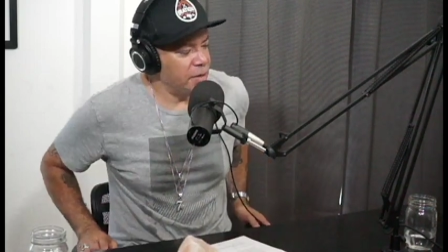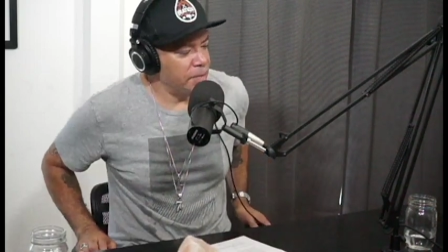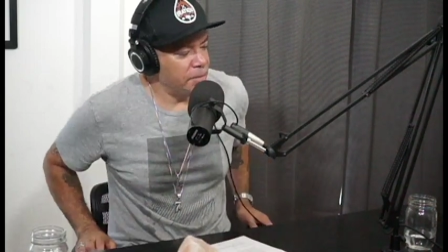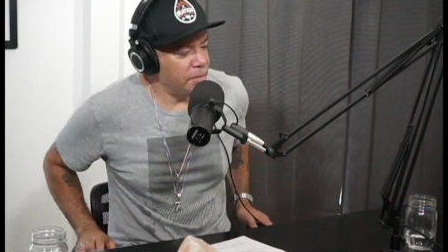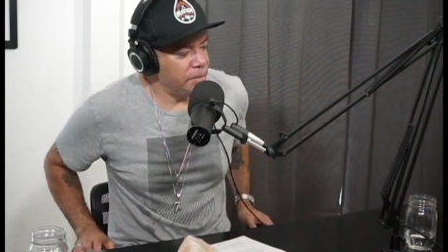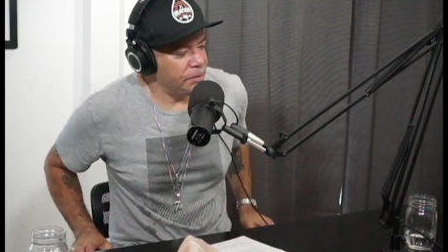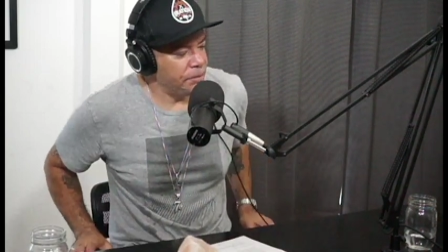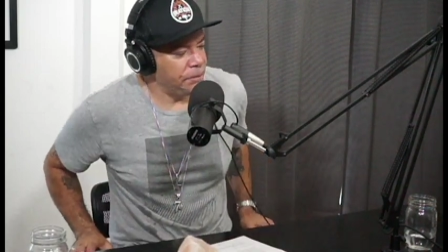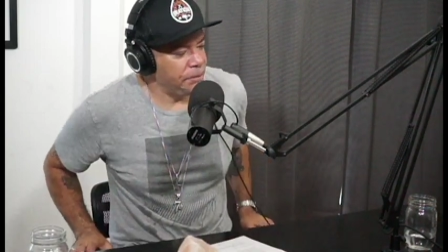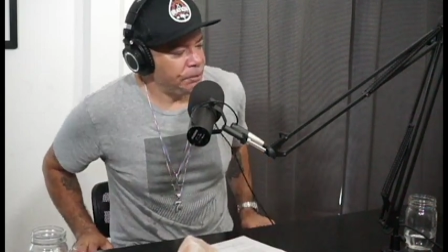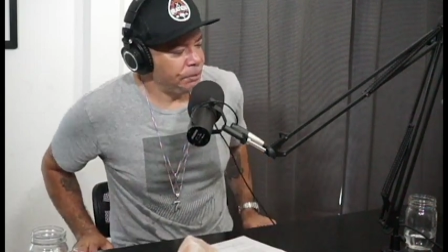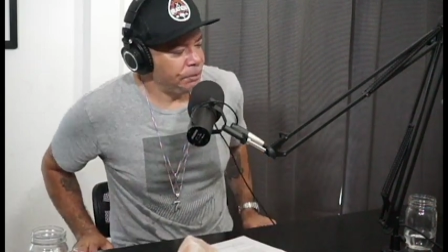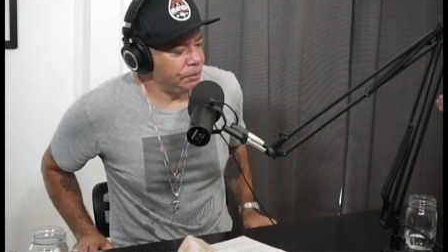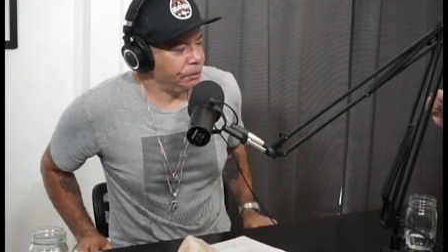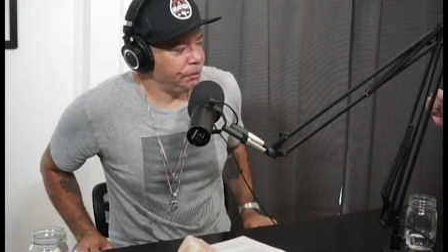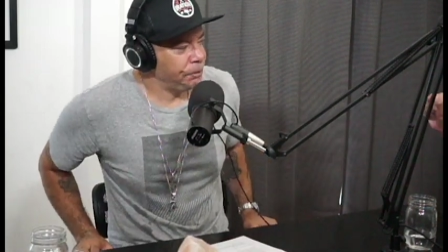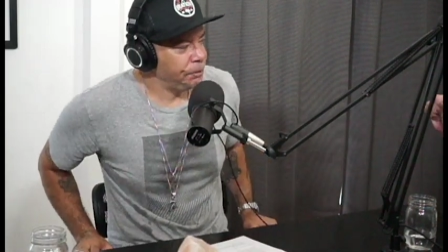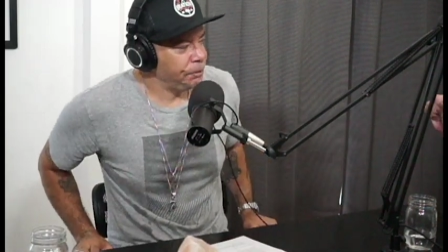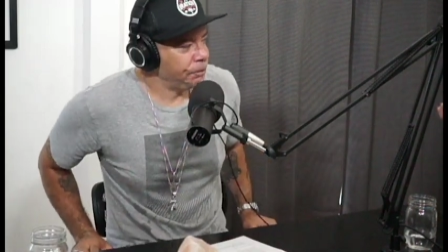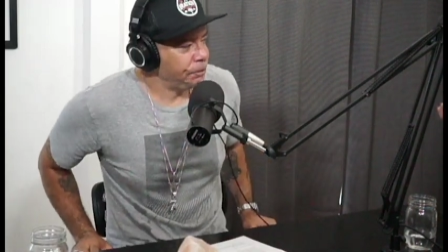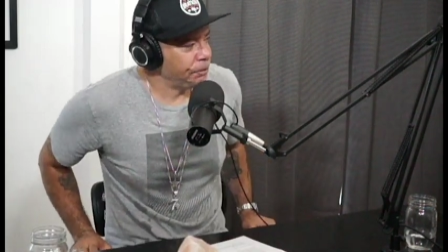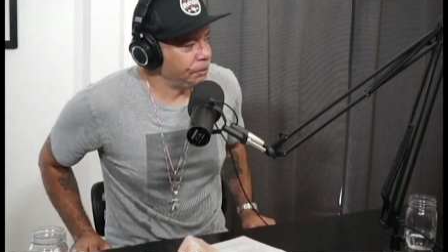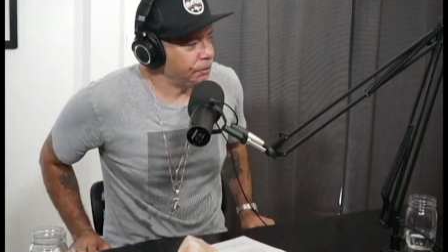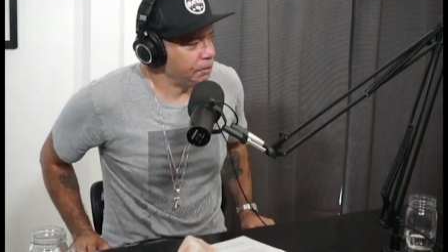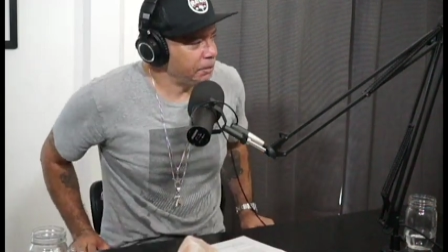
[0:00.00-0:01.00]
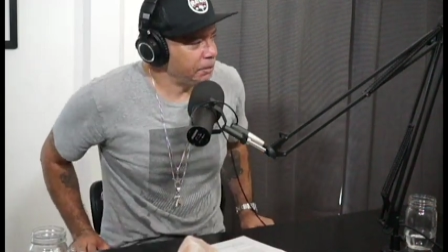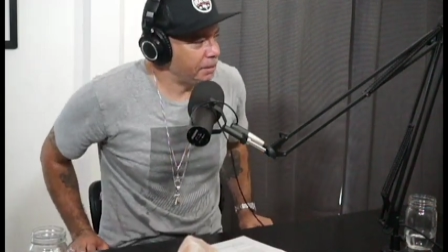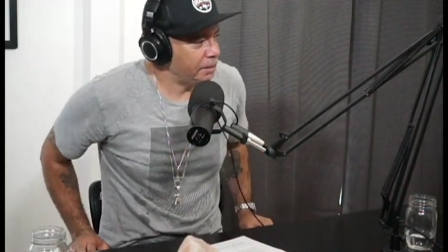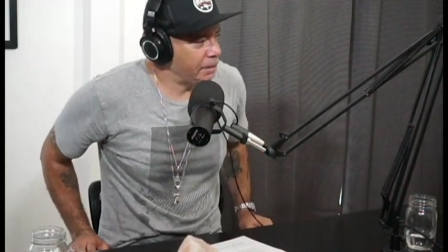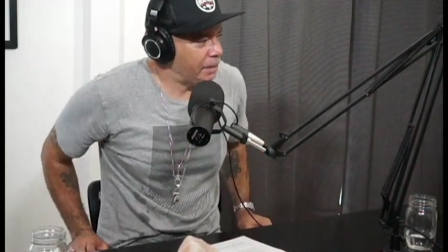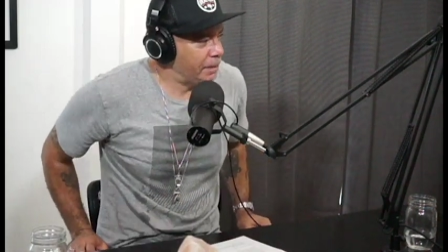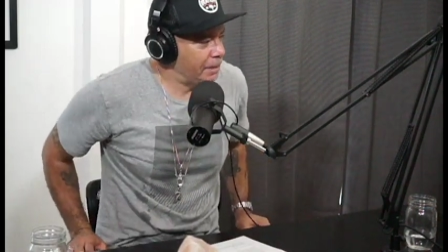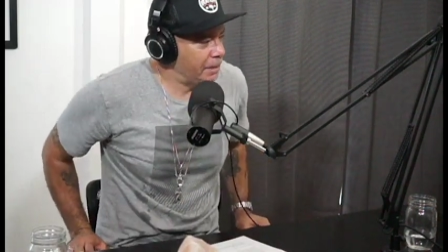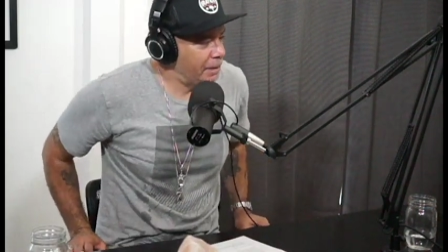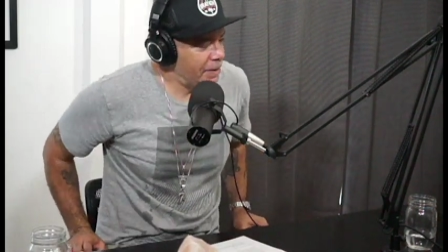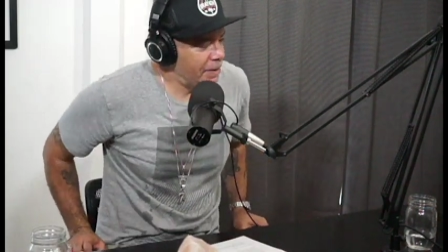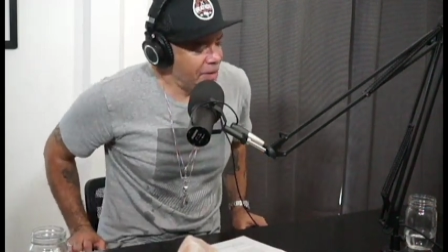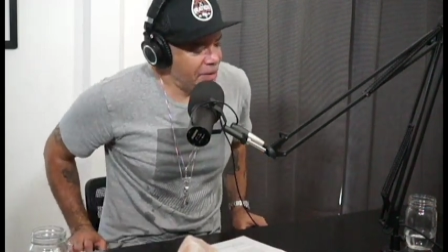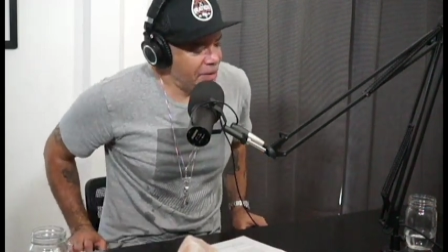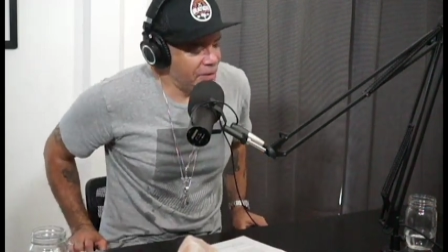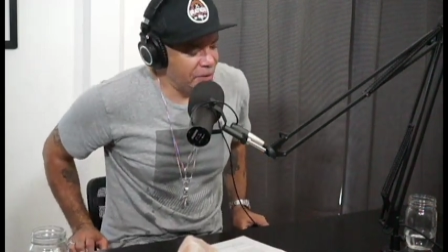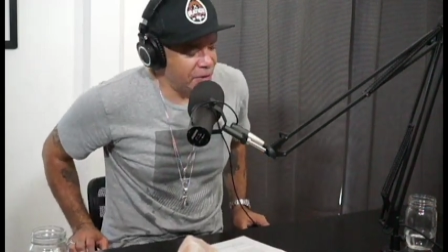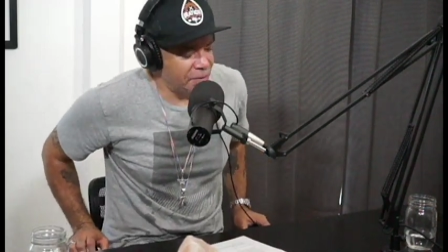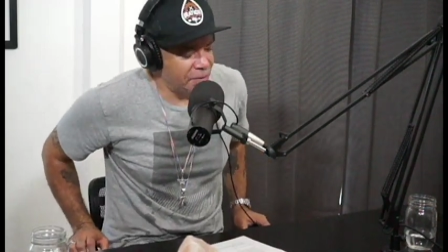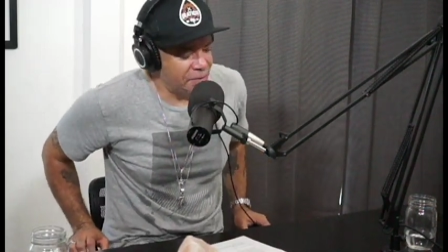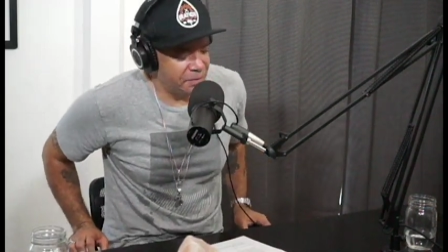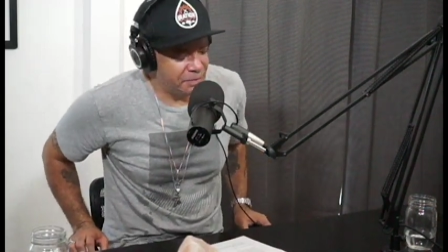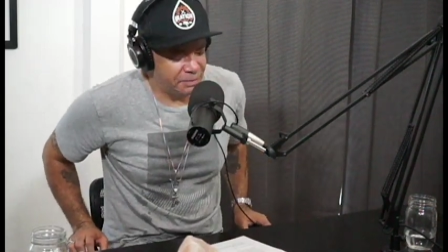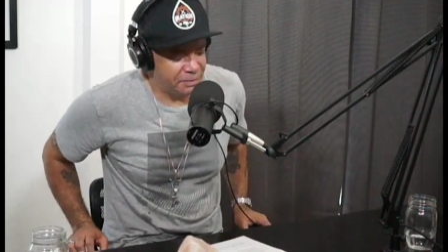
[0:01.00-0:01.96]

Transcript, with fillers: like one of those things. Like I am.